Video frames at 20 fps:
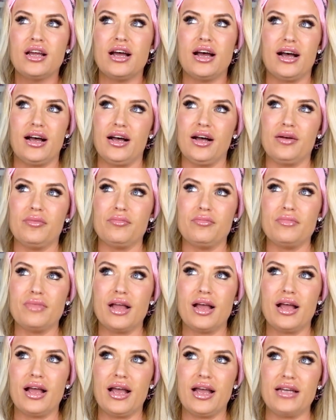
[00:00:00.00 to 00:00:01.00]

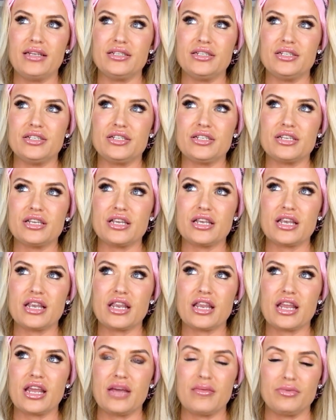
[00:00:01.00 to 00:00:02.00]
And
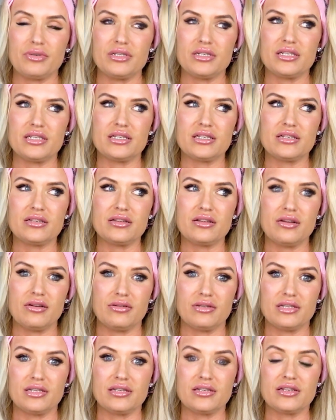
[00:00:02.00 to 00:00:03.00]
it was
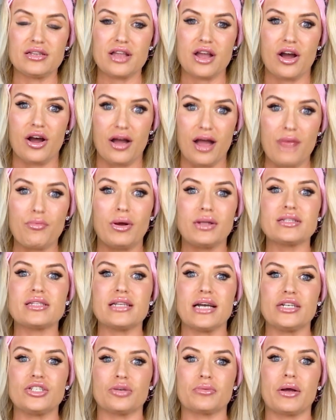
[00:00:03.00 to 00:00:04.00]
at one
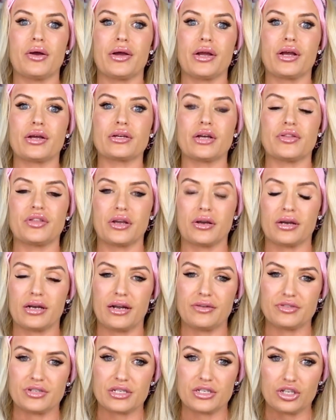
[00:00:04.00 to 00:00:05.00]
stage I'm going, I think I'm going
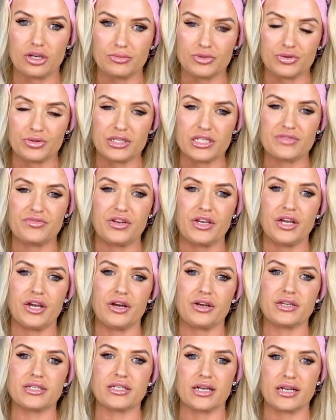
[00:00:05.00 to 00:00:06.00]
to have to stop doing this
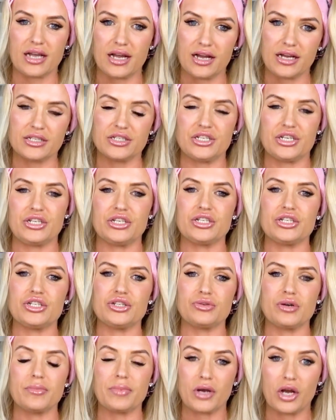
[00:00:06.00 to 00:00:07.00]
video because I can't continue to
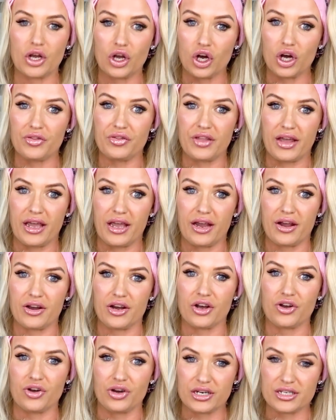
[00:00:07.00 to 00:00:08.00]
do it. But I got there
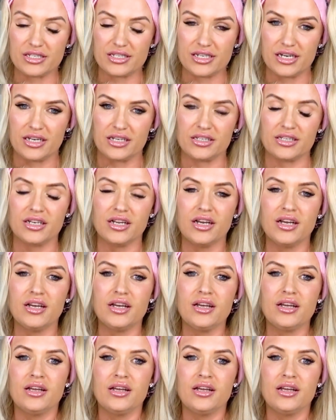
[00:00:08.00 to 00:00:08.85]
and I got it done.